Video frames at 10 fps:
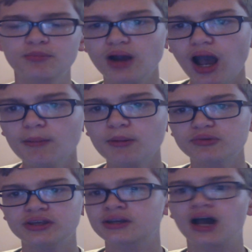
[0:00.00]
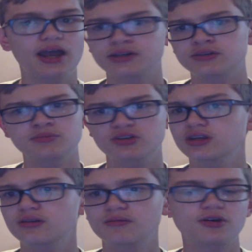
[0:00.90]
probably not in
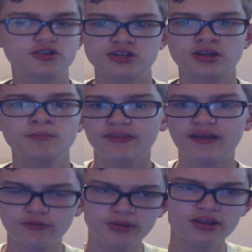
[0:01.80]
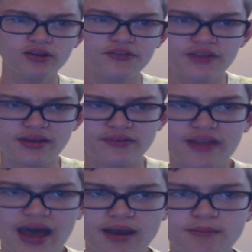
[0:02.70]
community version. That's one of those things
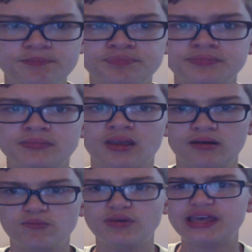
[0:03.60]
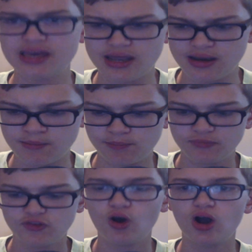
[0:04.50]
that we can
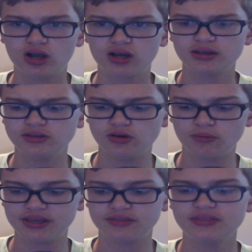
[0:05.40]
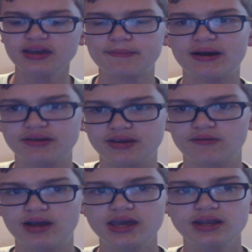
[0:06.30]
talk, we can think about here,
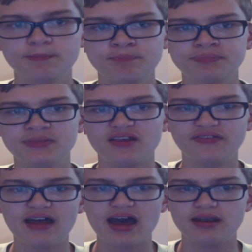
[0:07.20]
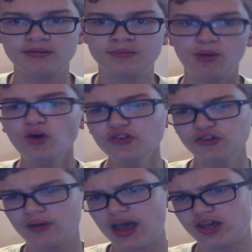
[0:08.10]
right? Is that
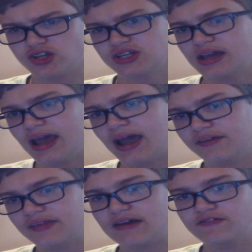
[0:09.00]
Postgres has that